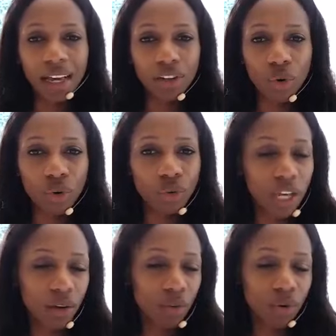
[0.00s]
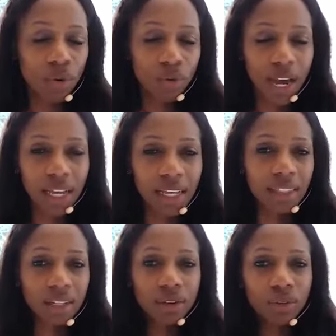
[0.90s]
Also, always
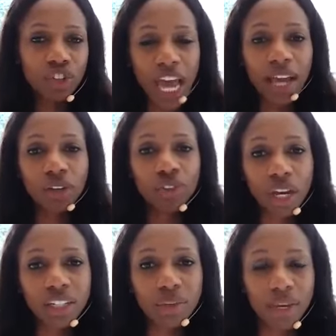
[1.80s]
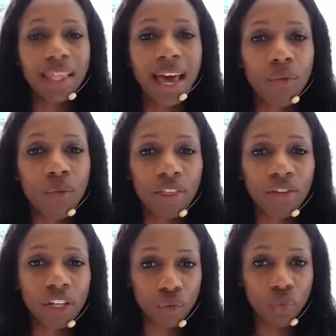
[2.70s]
still check who's going to be there and
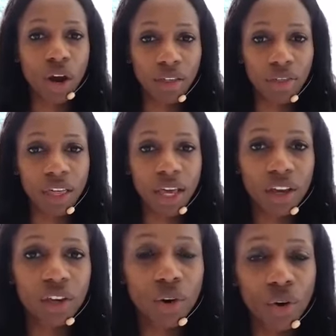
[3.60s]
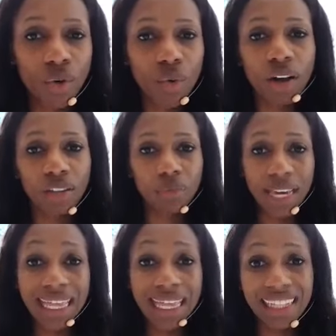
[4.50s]
whether it's worth your while to
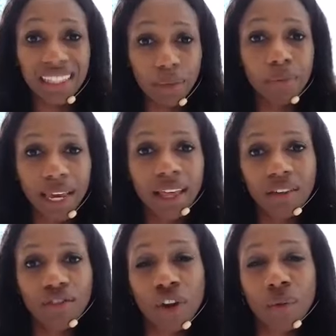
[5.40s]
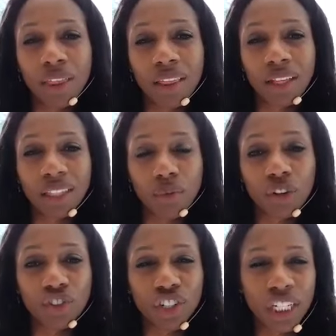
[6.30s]
be in the room, whether there's
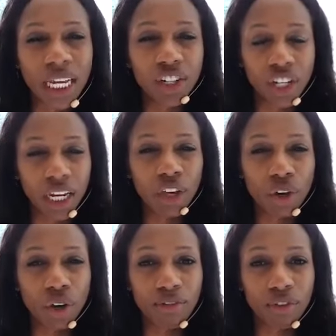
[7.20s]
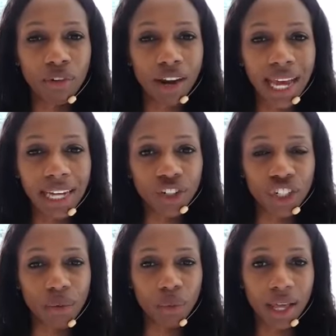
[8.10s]
someone strategically you can form a
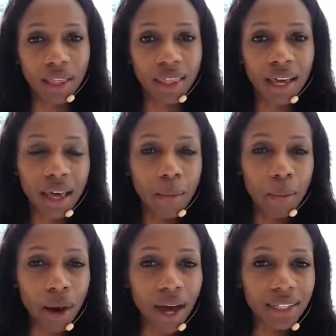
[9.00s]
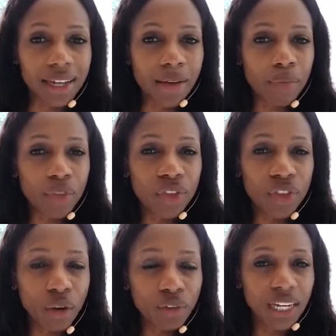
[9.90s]
relationship with. But
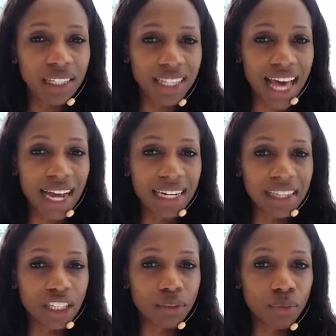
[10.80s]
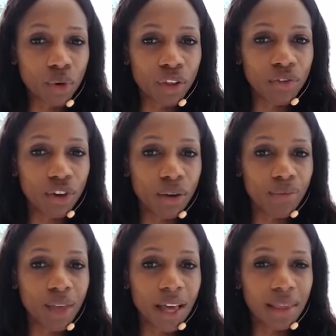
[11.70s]
notice that the smaller the
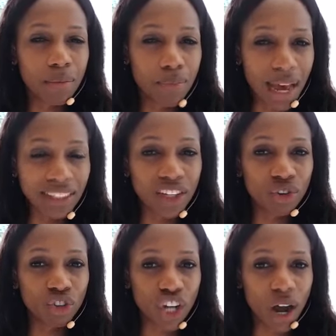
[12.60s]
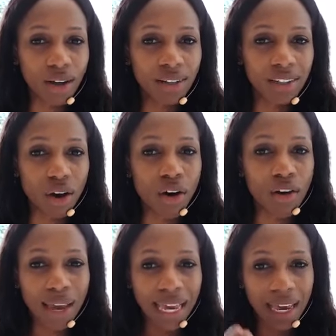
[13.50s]
room, the better your chance of
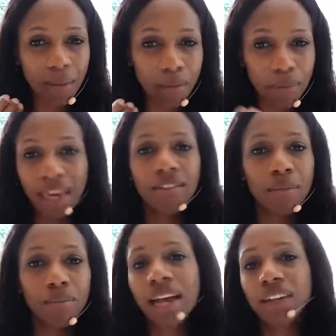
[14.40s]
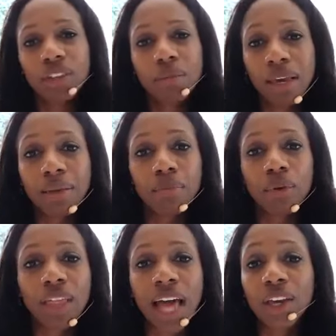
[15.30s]
making a bigger impact on the
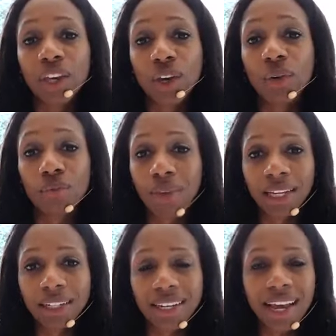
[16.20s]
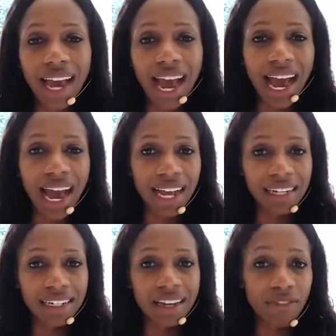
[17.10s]
people that you meet,
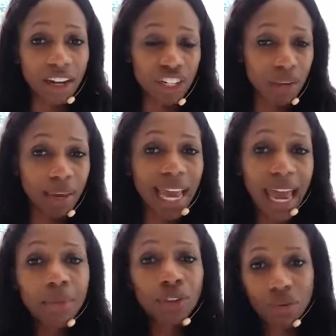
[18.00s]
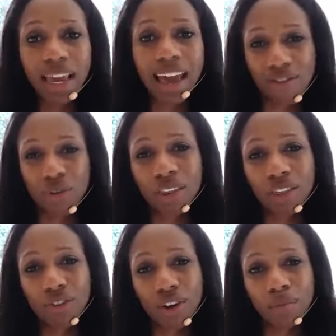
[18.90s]
and of actually being able to meet everyone in
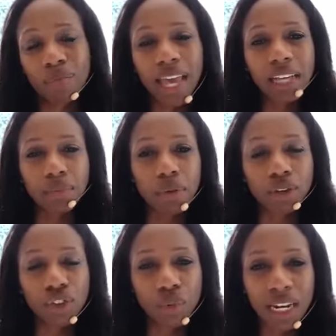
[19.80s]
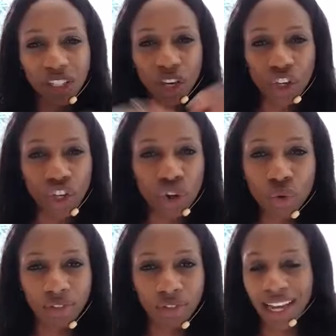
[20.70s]
the room, as opposed to when it's a
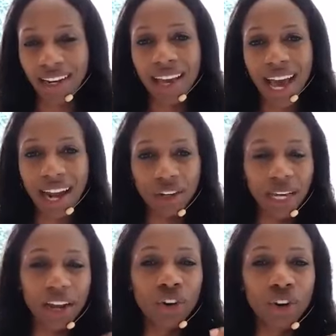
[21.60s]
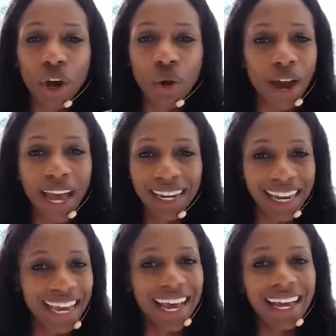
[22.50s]
huge event and you get nowhere
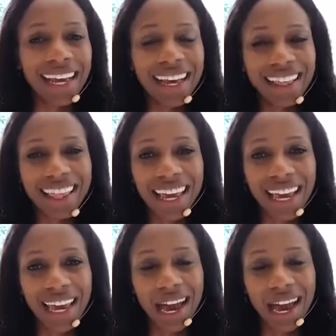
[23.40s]
near the